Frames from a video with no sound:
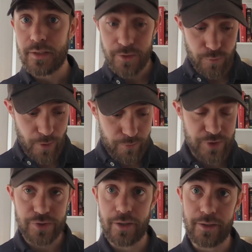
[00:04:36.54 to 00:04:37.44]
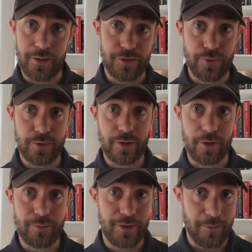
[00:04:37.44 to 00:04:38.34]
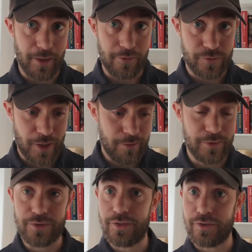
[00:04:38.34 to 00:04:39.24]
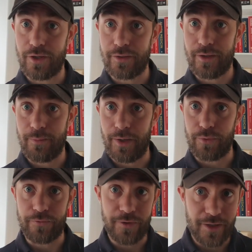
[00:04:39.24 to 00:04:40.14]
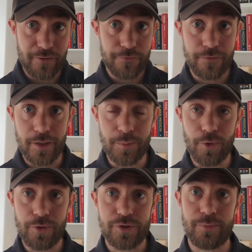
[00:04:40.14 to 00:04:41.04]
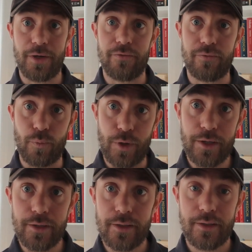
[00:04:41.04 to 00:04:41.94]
It's when we start, and it's only going to be a matter of time. It's not a matter of if anymore, it's a matter of when.